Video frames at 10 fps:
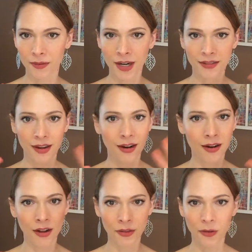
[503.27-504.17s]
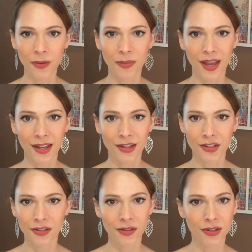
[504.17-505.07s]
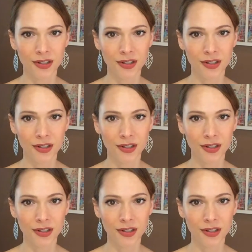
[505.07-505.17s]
right there on the group page as soon